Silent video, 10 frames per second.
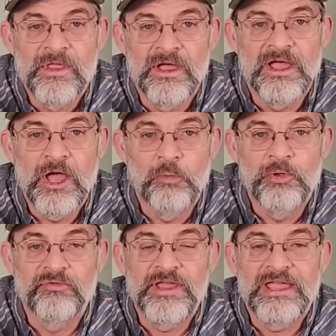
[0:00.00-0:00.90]
Uh,
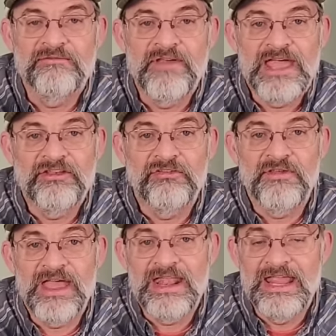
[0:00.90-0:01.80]
hope you'll take advantage
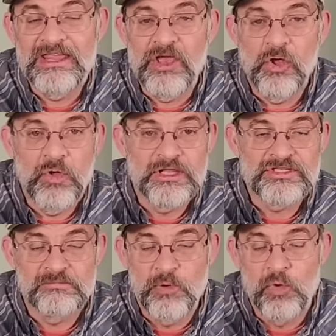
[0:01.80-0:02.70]
of that and go
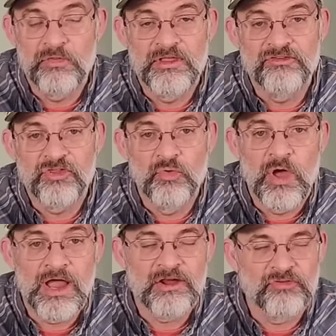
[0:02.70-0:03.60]
and support these through
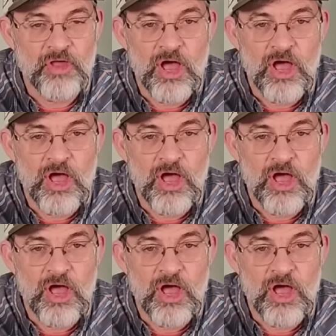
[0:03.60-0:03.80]
hikers